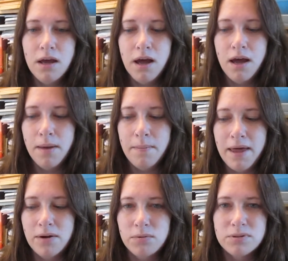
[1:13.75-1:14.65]

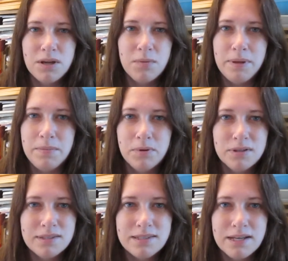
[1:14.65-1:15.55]
And also people
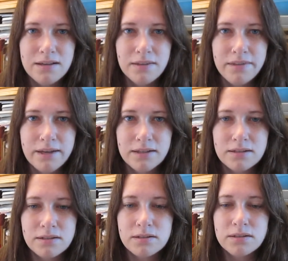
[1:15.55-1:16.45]
can steal
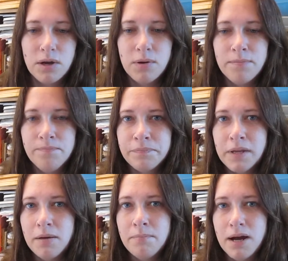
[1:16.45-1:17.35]
things. So
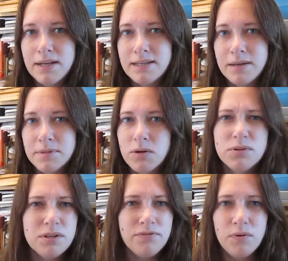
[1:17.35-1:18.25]
my tips
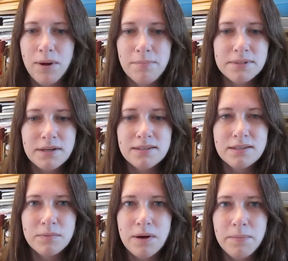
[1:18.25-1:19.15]
also for websites
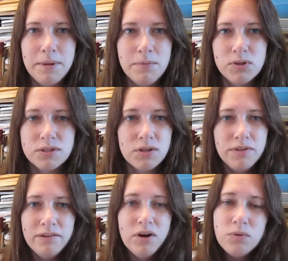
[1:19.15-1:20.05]
as well, people just on
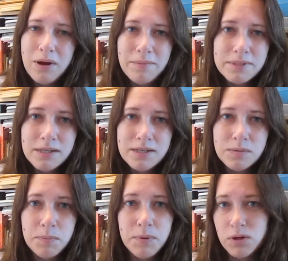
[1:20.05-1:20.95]
their own websites
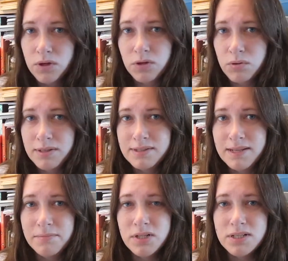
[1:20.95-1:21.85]
will put good quality
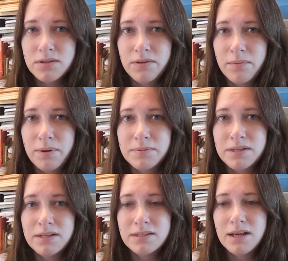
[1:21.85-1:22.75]
images on their
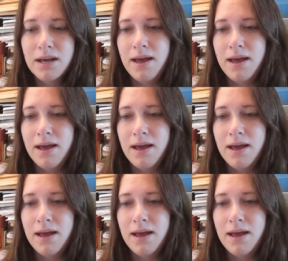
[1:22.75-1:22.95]
websites.